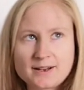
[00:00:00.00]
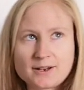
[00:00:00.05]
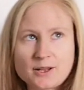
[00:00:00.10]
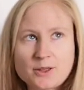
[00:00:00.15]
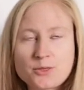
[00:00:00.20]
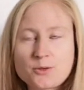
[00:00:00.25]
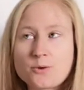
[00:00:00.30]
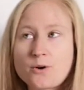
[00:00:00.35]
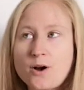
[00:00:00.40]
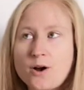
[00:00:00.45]
And
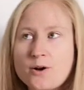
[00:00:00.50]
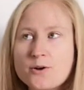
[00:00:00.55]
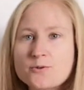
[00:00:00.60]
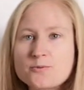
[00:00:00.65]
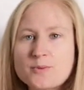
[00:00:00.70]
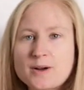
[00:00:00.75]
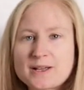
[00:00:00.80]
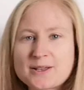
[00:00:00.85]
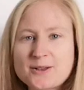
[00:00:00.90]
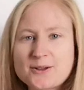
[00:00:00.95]
I thought,
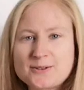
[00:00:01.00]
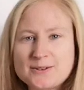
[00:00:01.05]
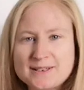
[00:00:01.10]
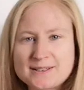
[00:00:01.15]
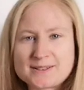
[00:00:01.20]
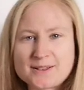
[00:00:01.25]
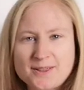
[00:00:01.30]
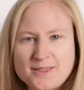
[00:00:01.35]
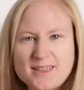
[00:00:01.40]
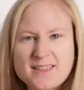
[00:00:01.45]
oh my
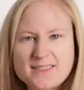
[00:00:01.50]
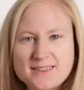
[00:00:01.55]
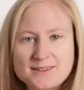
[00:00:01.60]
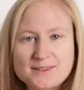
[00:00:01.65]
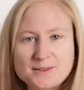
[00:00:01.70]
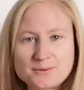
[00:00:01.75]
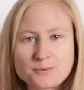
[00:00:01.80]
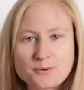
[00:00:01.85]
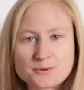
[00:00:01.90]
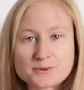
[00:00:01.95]
goodness, I think
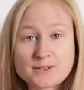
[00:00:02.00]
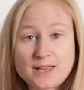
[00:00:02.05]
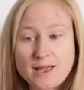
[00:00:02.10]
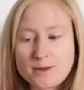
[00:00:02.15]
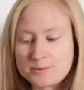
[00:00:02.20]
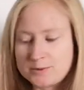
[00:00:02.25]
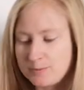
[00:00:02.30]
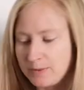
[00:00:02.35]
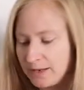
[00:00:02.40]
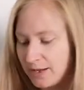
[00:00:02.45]
this is what's
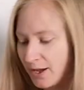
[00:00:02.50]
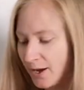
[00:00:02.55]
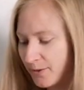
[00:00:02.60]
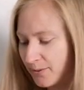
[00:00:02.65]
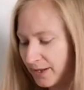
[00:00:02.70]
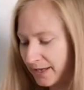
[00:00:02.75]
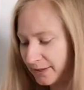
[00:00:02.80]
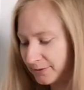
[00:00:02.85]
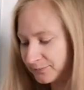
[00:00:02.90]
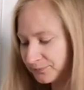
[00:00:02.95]
kept me
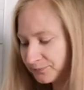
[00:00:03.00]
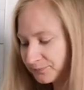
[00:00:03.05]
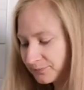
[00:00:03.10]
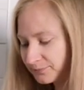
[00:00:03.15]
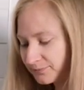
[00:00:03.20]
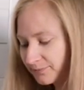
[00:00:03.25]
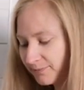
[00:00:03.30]
going.